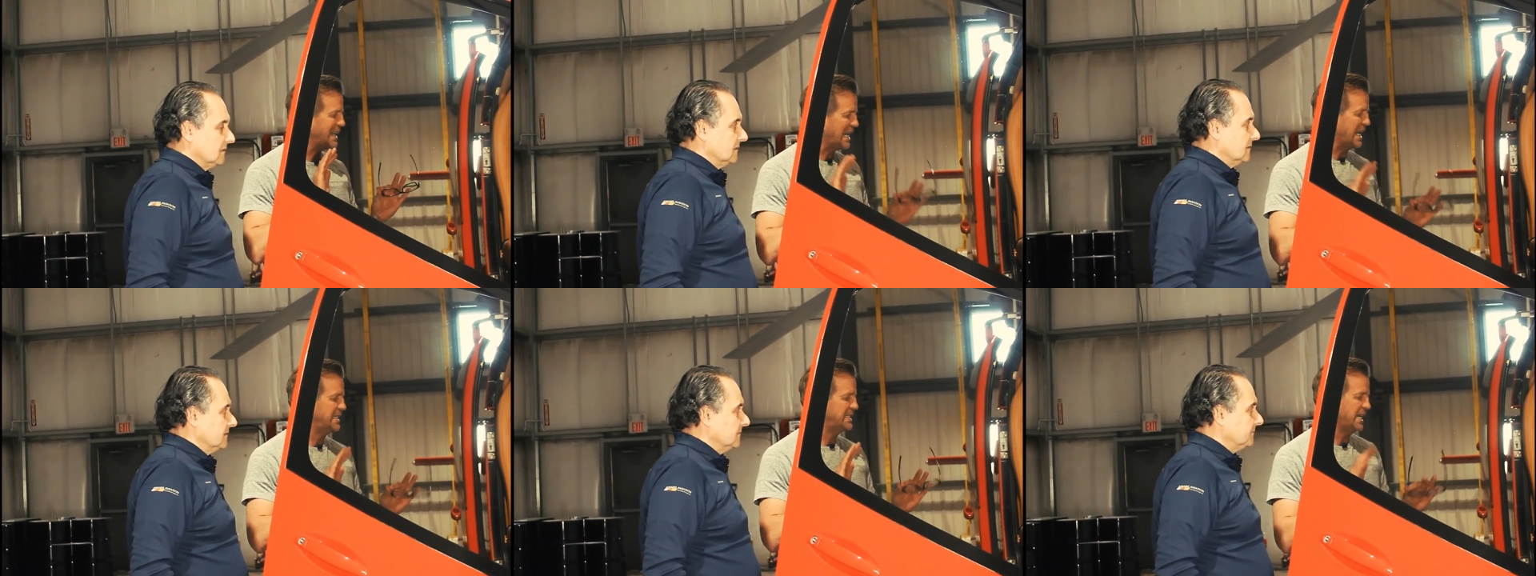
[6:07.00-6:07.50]

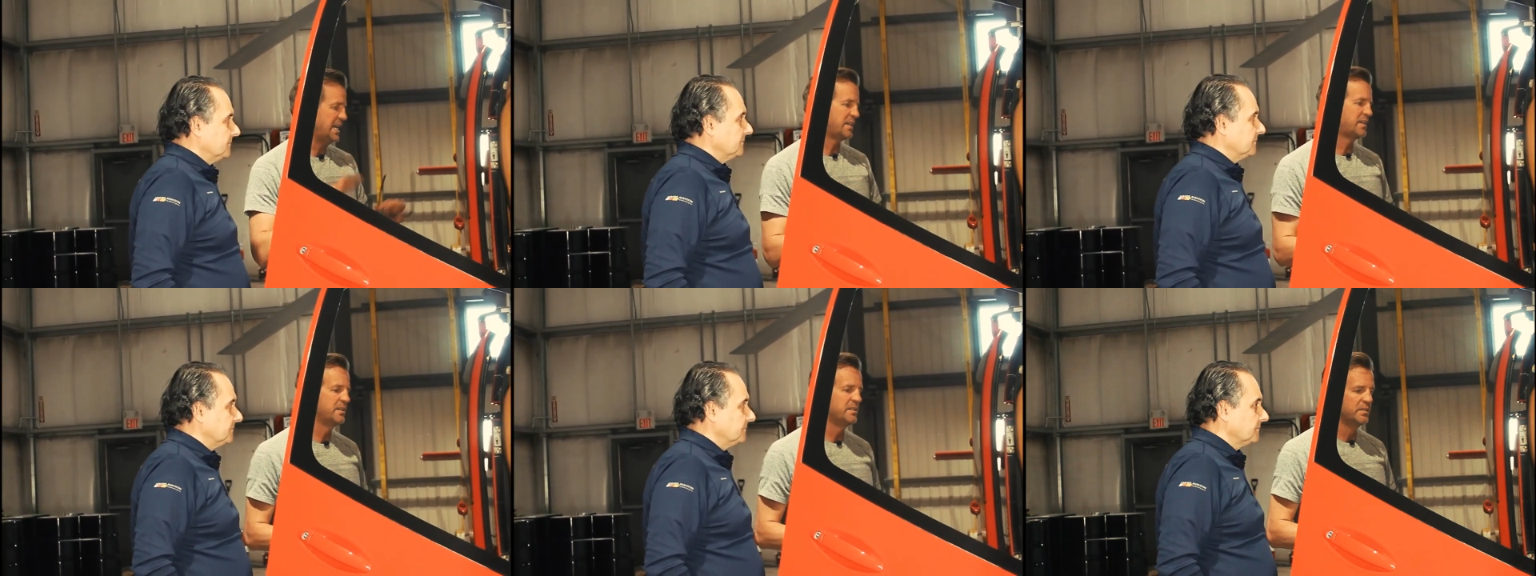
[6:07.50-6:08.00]
Speaker 1: high tech
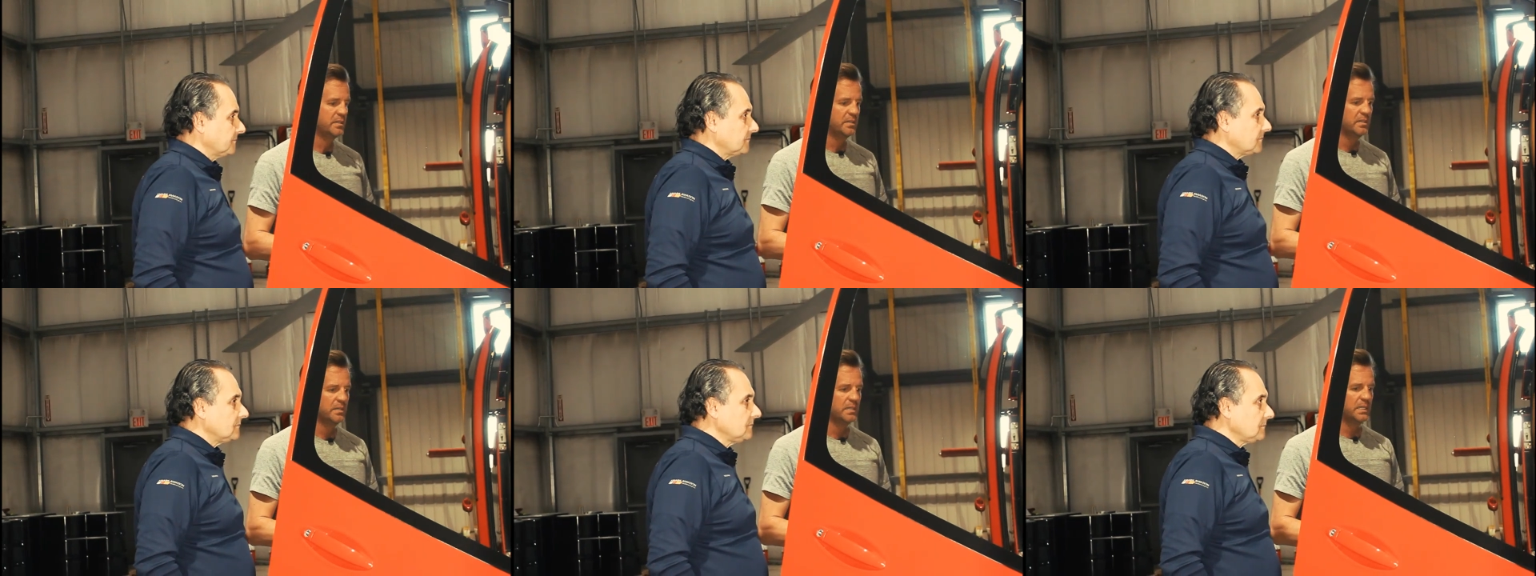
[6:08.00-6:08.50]

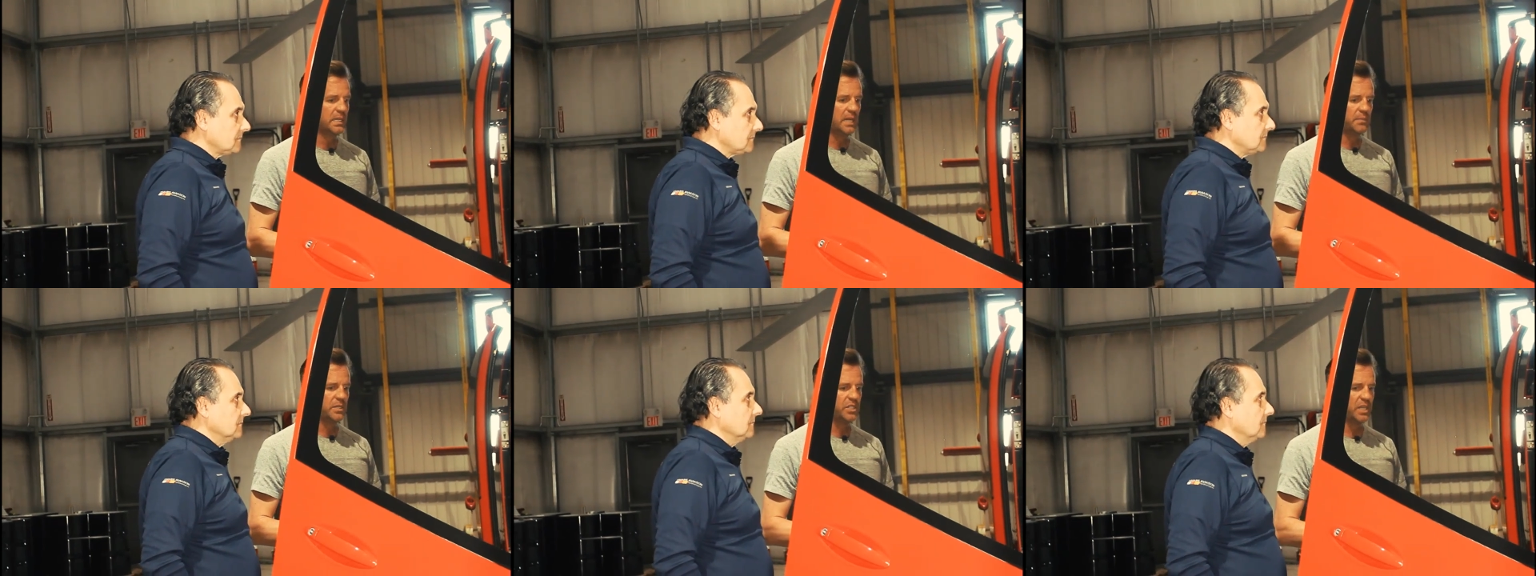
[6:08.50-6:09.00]

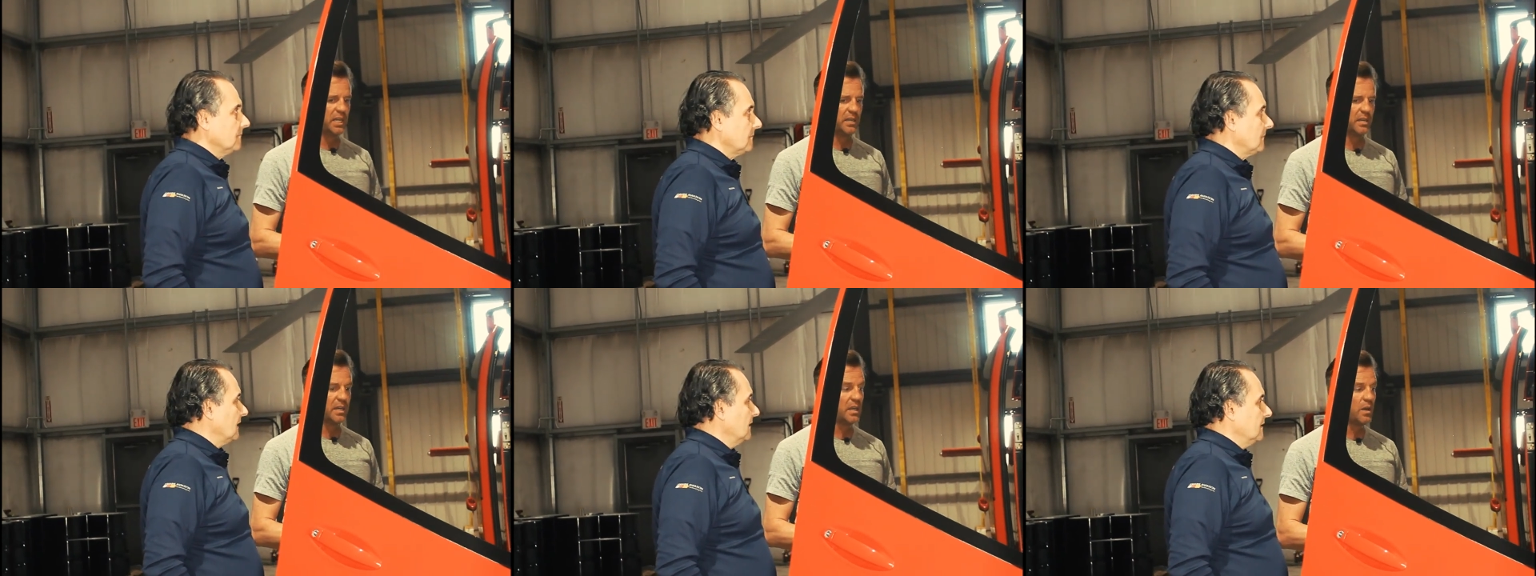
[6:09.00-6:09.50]
uh, machine.
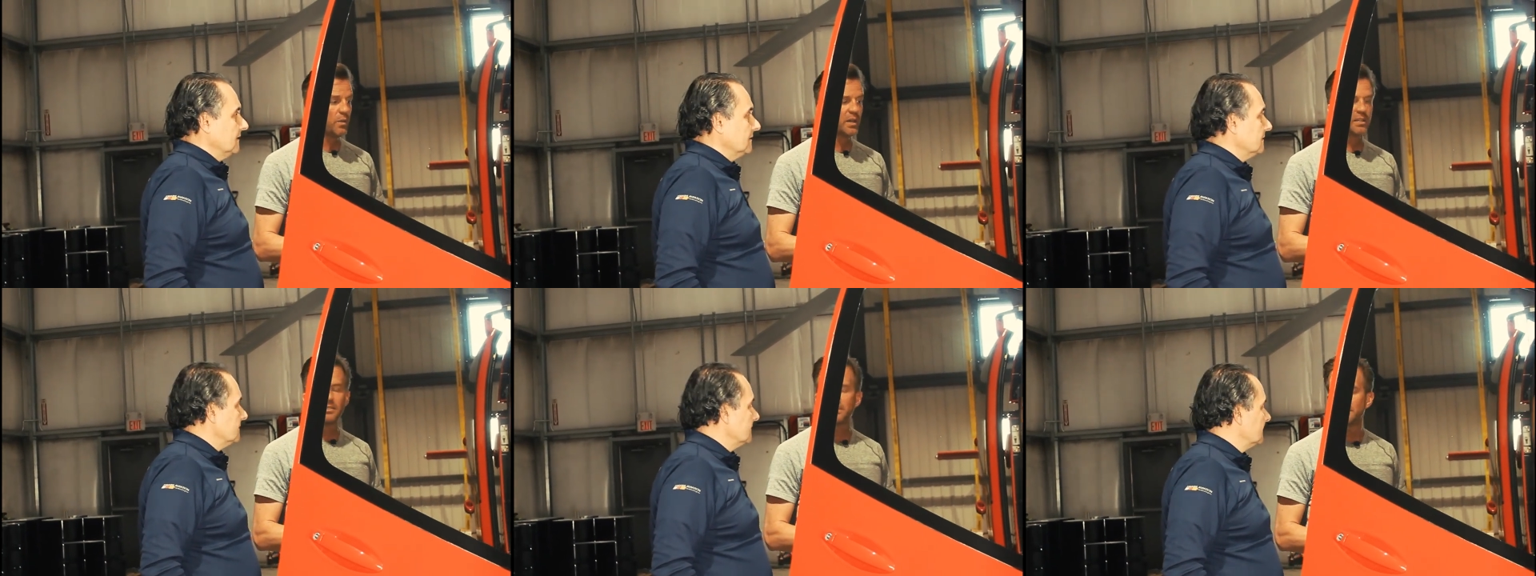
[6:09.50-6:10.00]
And it all
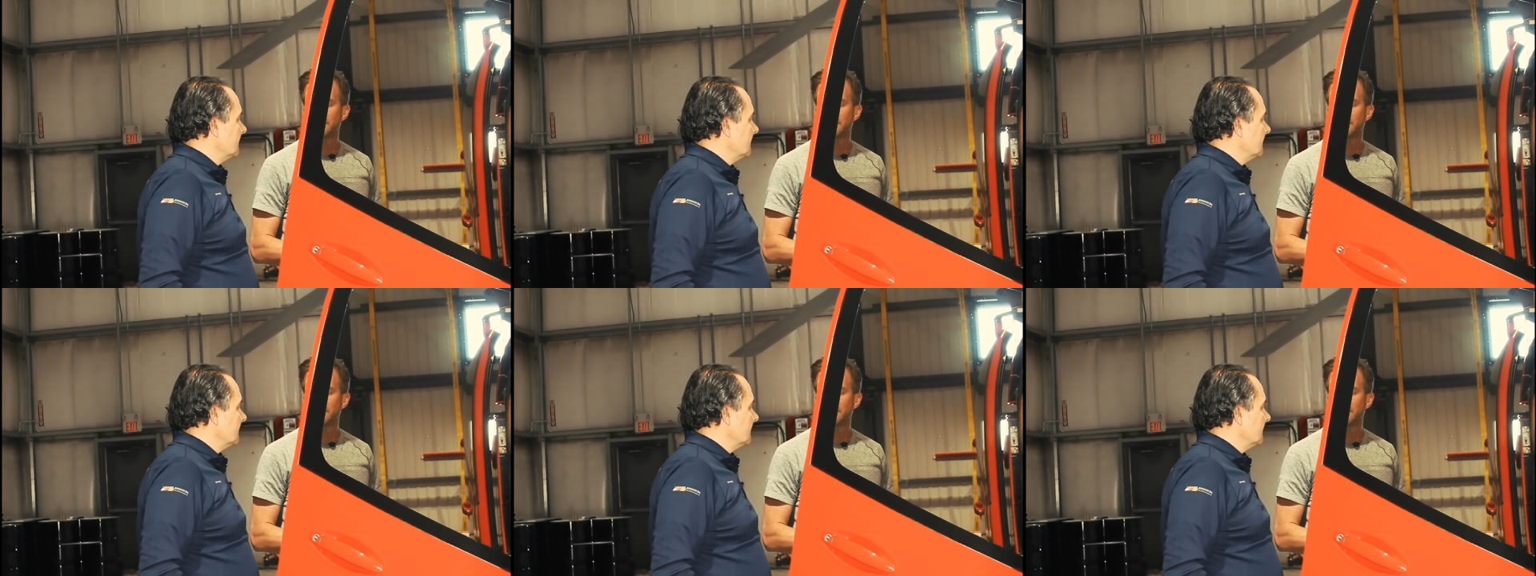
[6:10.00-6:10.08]
works.